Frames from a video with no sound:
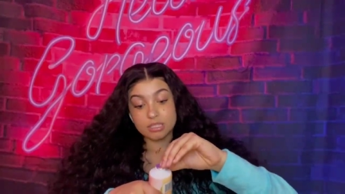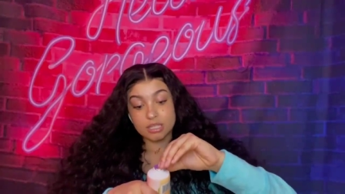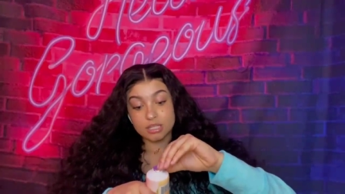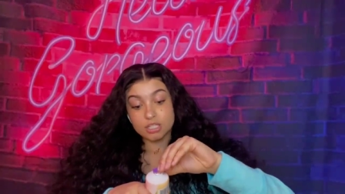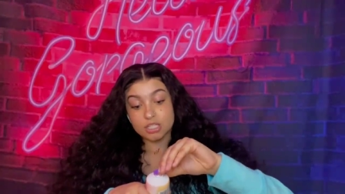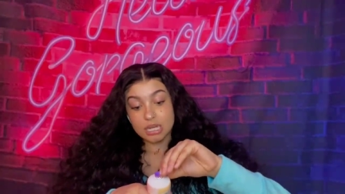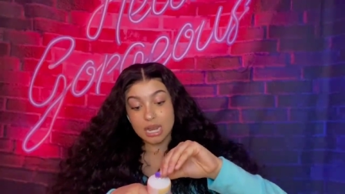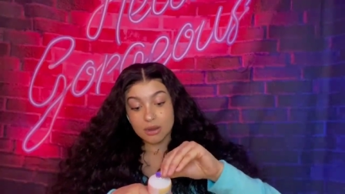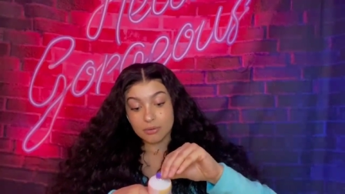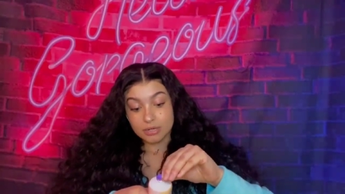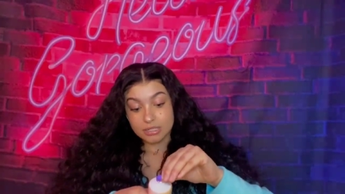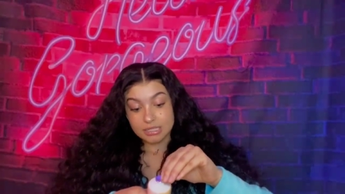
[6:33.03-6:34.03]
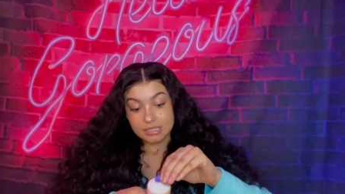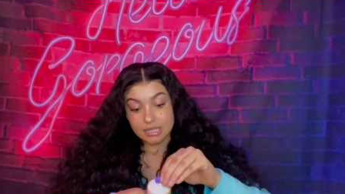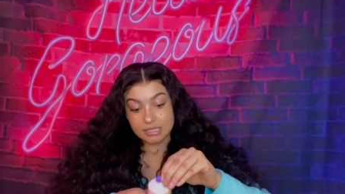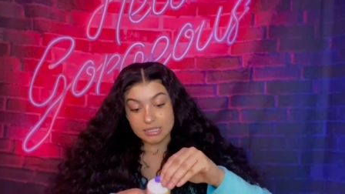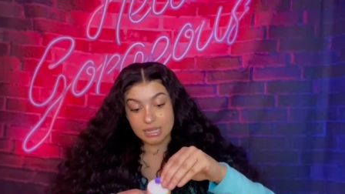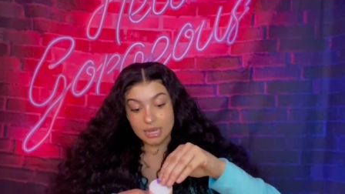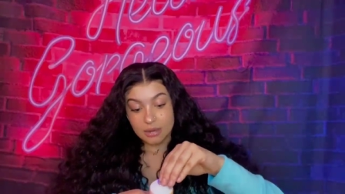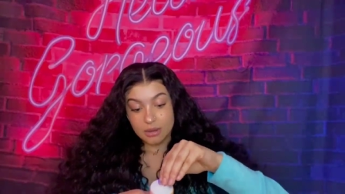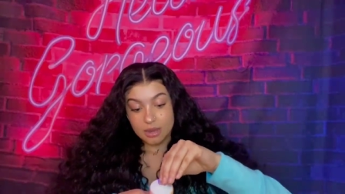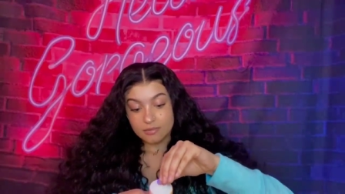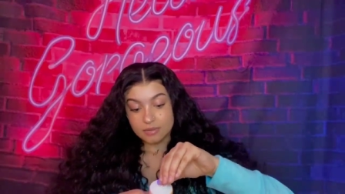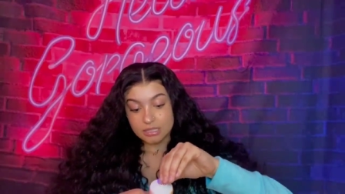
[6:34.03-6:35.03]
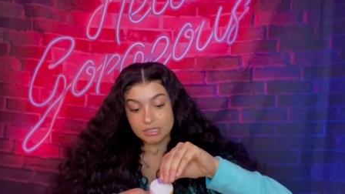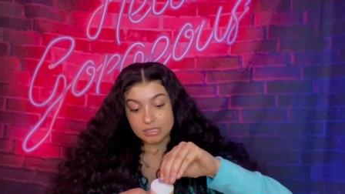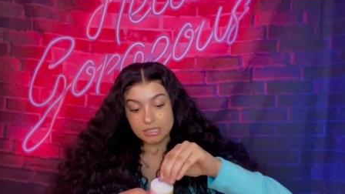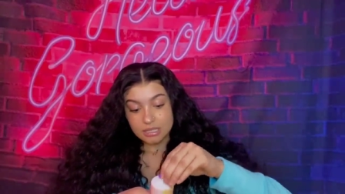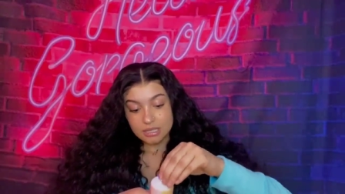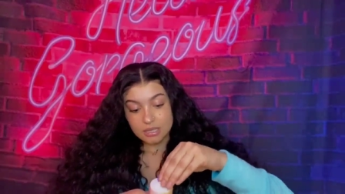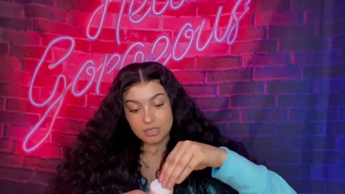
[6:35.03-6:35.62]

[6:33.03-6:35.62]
the shower to test that out, obviously.